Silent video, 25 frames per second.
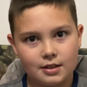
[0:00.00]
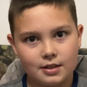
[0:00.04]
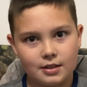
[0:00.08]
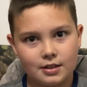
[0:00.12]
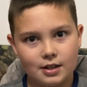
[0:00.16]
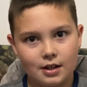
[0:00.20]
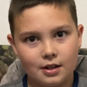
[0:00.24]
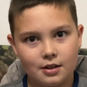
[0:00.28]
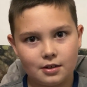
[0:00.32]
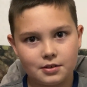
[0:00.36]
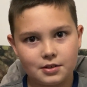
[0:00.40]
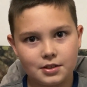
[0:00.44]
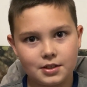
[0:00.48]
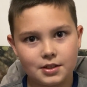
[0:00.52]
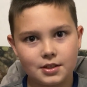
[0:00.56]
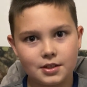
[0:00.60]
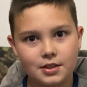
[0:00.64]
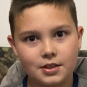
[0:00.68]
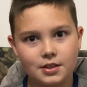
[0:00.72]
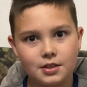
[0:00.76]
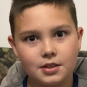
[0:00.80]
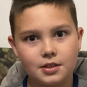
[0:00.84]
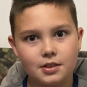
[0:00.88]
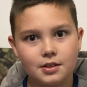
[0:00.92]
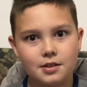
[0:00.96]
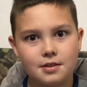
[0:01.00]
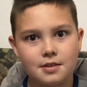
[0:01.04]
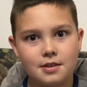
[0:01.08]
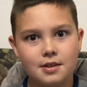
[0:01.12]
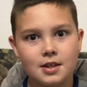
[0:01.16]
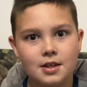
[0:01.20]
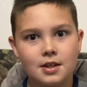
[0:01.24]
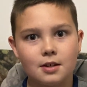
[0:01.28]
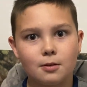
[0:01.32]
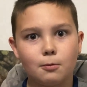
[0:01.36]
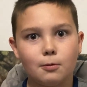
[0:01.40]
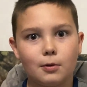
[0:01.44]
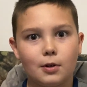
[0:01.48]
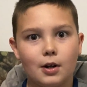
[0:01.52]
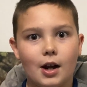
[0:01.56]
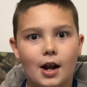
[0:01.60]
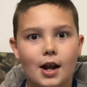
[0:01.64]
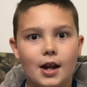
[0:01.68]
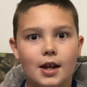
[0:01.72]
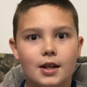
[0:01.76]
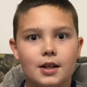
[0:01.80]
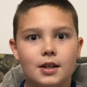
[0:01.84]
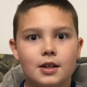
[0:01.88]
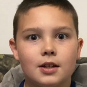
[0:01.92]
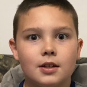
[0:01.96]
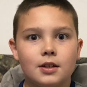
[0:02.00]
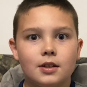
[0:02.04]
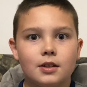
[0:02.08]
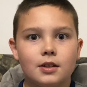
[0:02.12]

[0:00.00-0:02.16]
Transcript: Now this is a thing where I